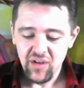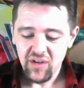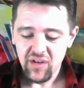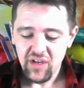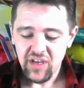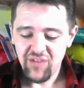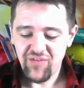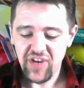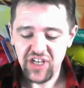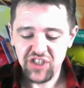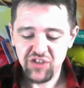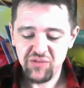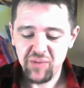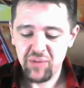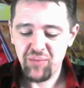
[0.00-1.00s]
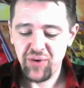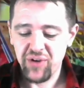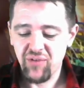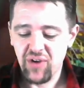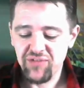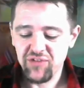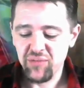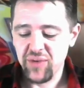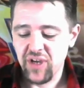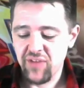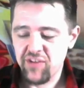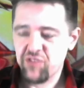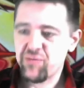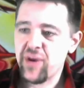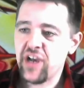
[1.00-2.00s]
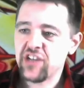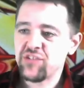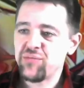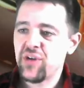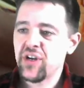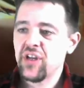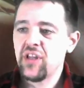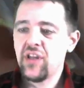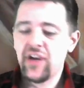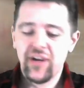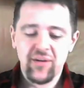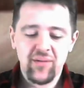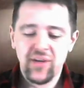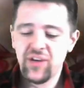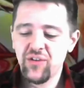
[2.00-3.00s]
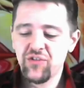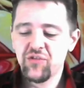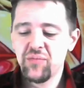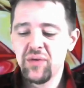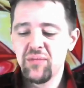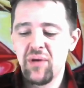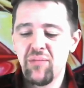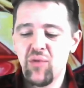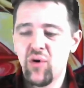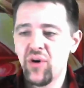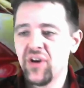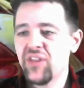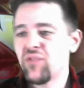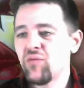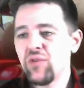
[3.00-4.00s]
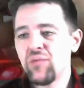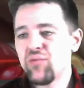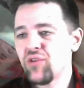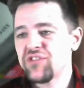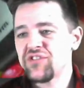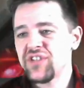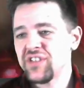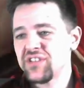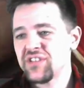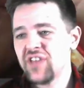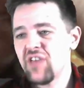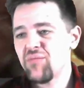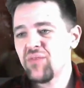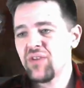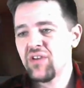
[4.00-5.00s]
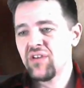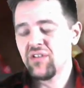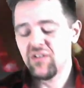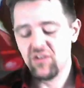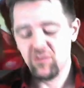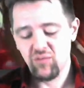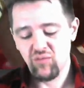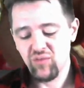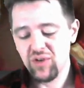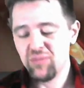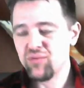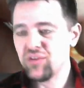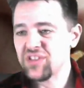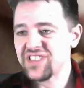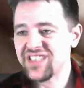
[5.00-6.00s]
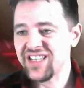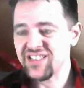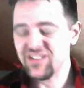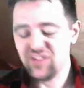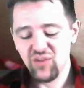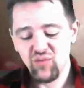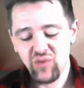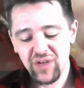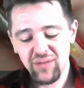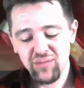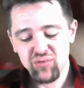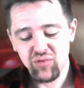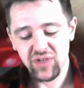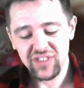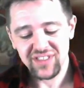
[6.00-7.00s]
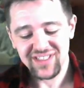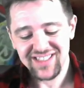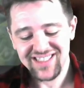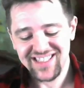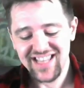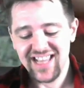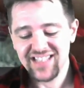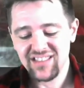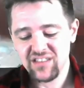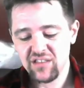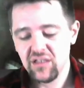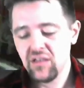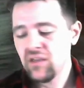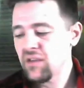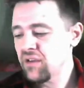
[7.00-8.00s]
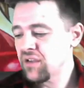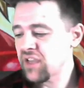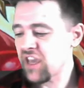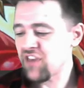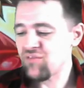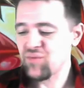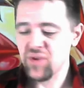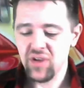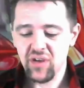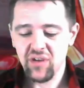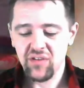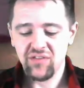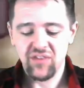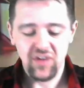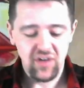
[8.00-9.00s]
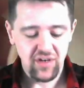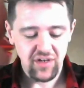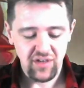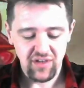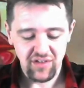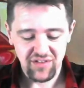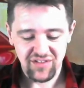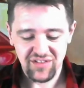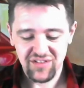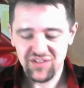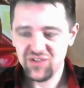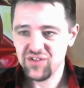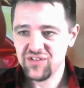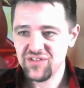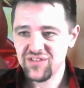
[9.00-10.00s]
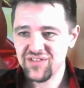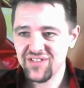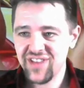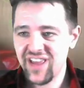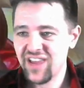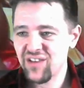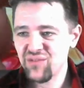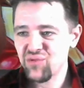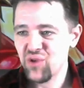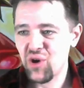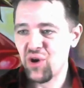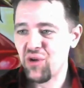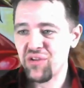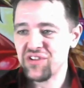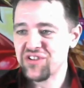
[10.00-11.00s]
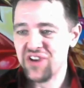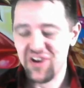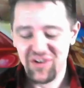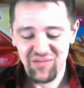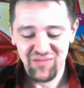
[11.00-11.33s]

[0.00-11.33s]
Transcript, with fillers: Invasion's been pretty rough to me on these packs, I'm not gonna lie. He used to be my boy. The reprint sense gave me, or er, reprint sense, reprint sets gave me C E Ds just all the time.